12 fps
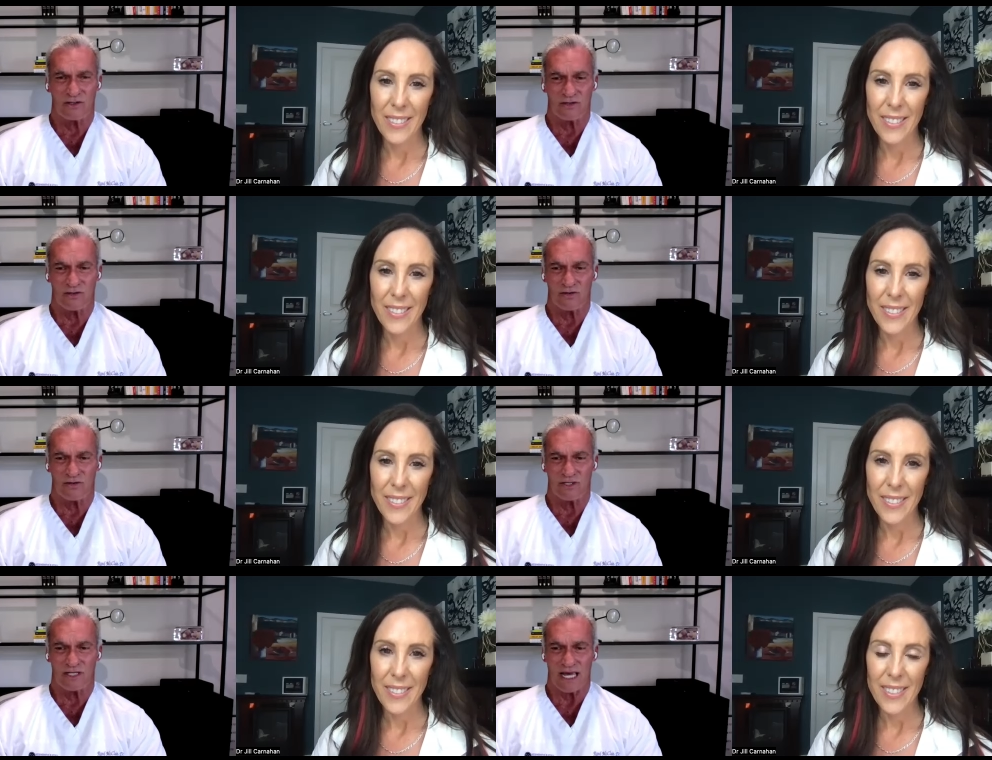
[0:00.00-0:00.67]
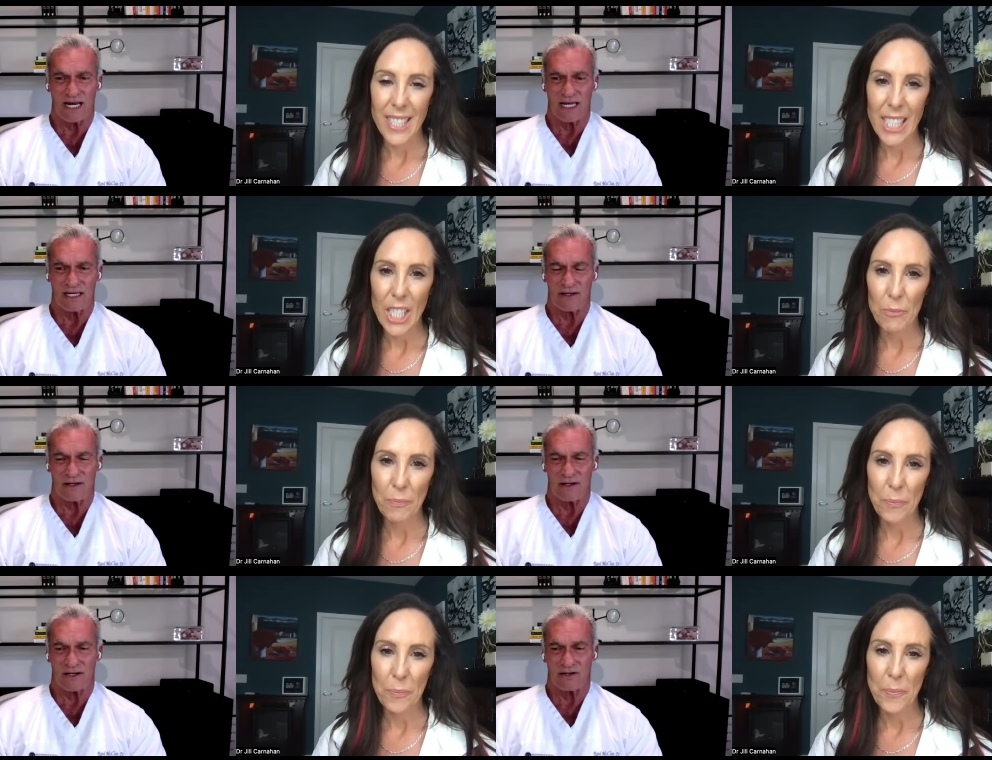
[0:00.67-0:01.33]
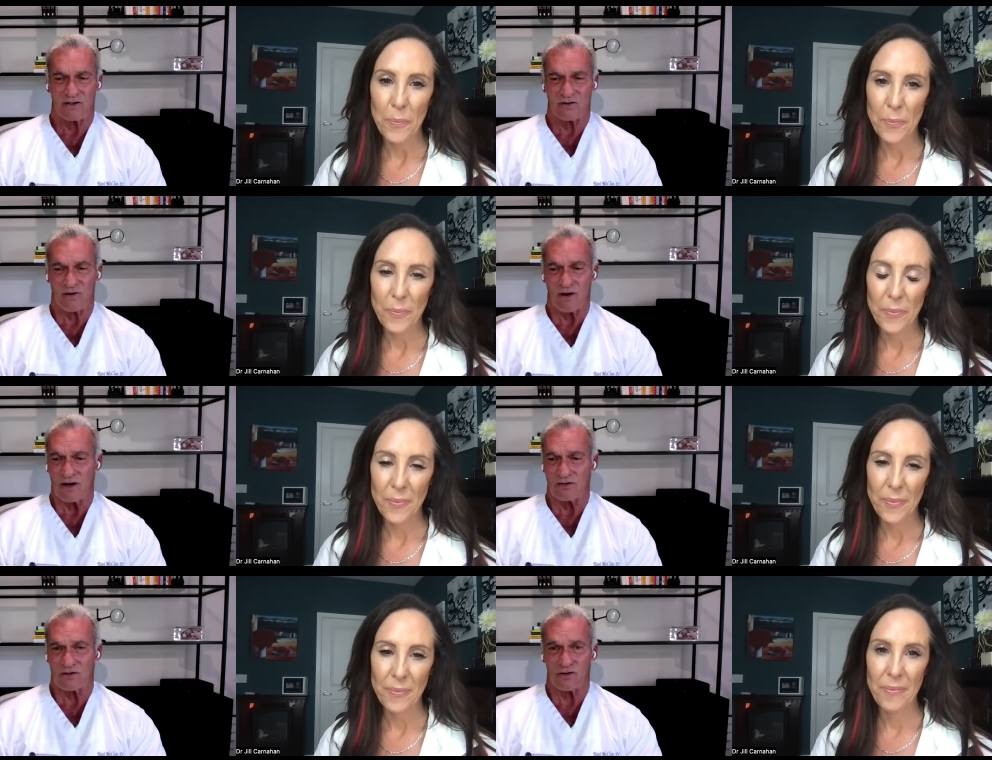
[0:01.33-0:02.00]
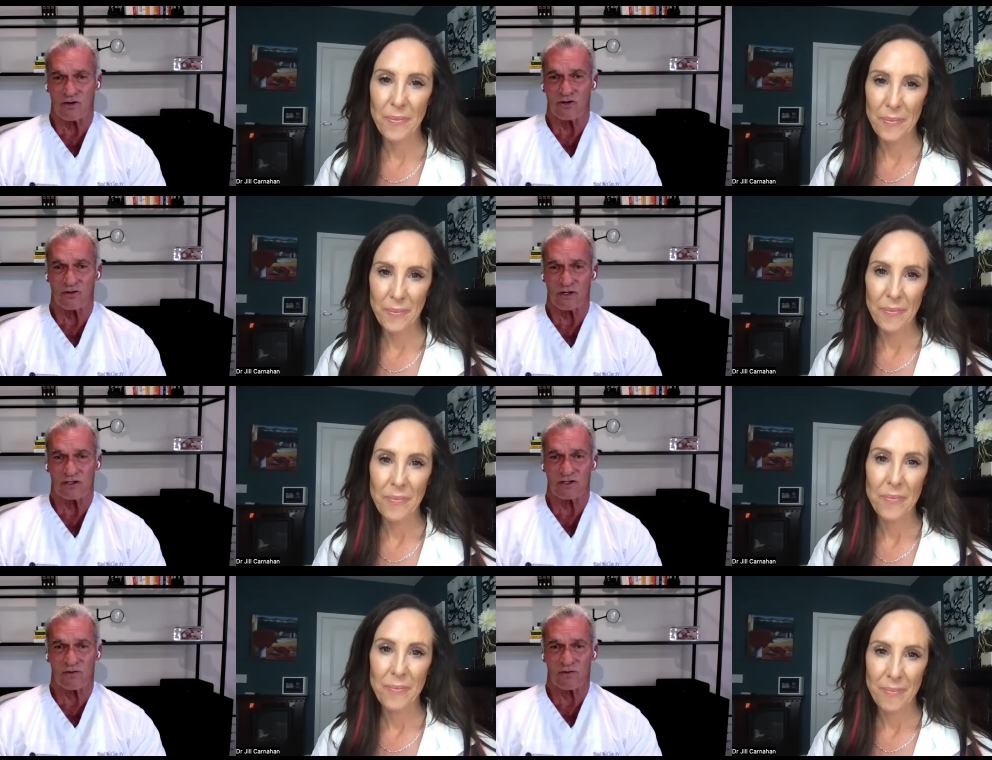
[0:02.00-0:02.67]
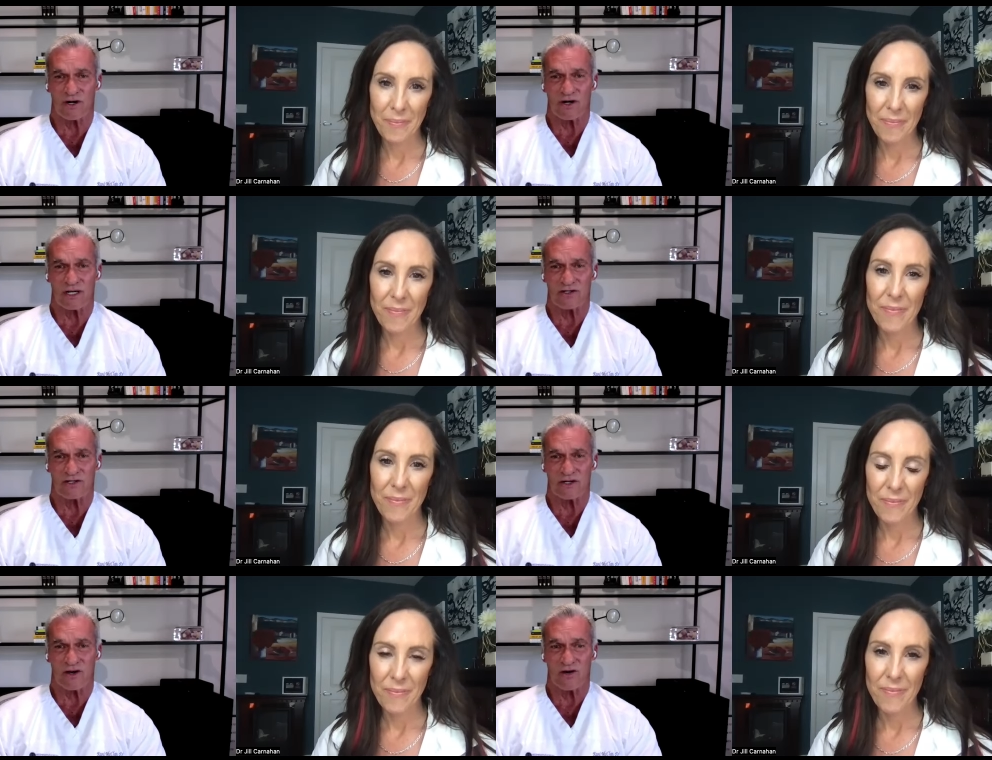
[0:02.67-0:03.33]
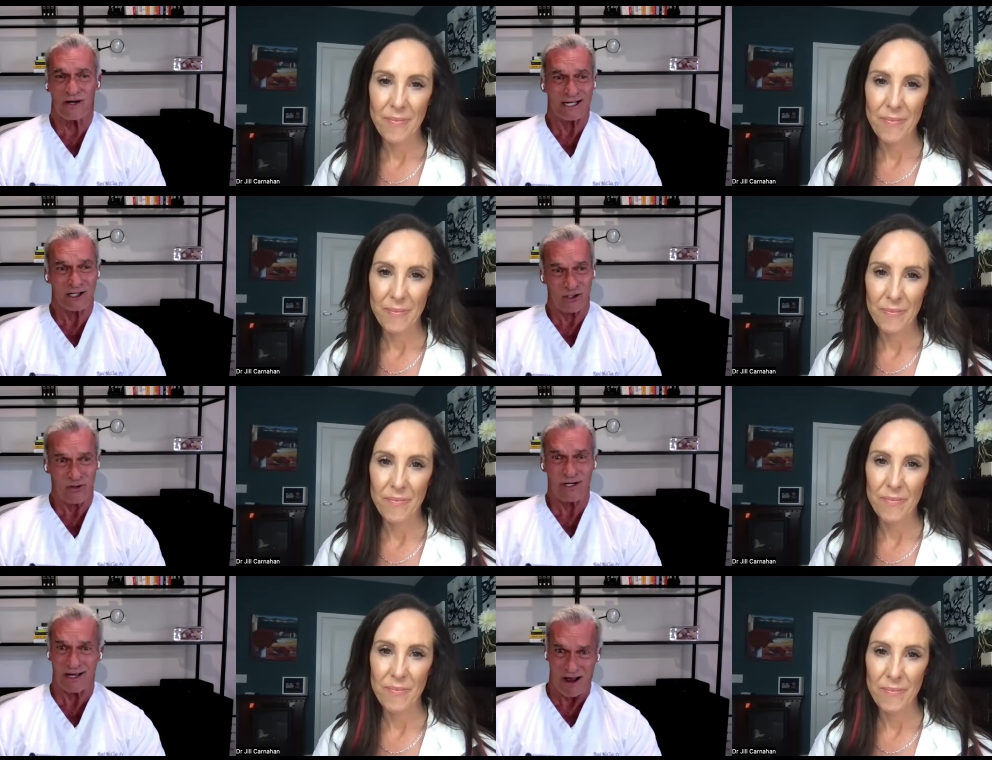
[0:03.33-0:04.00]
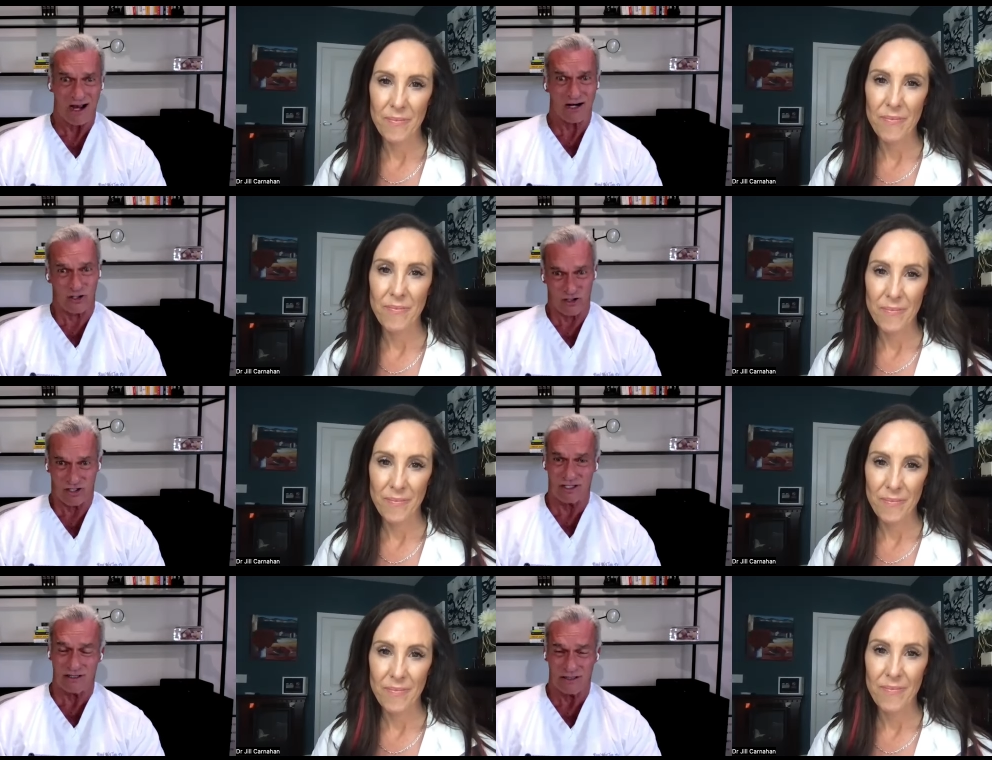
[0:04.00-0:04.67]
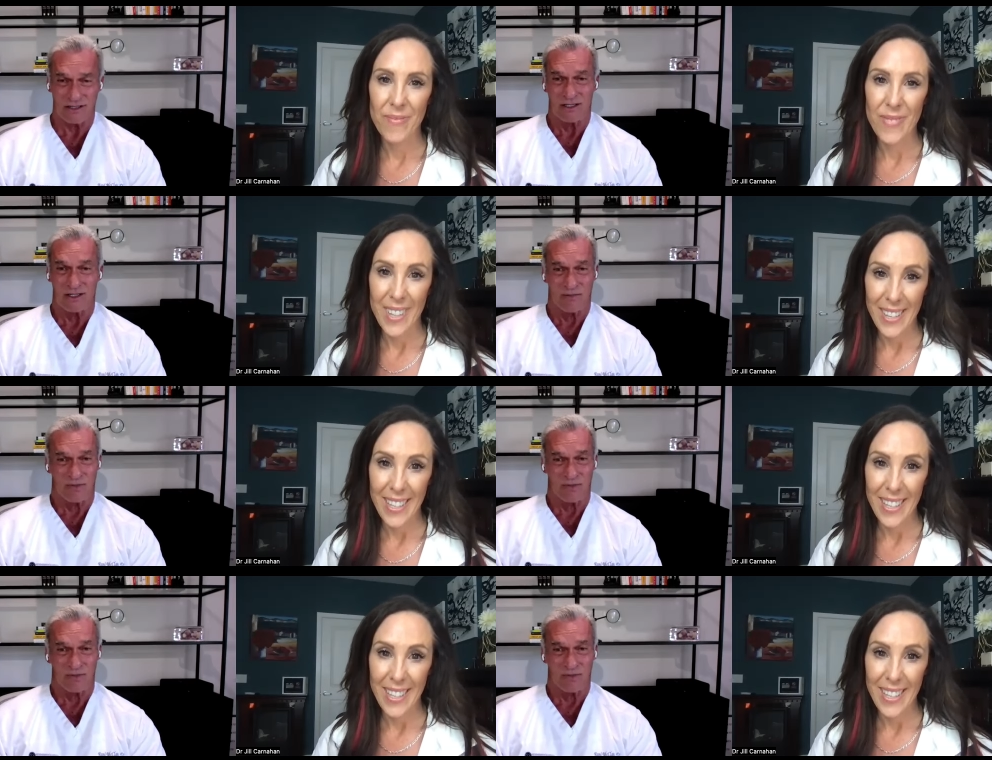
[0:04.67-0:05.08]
Speaker 1: to getting uh, drugs or nutrients to where it needs to go, including oxygen,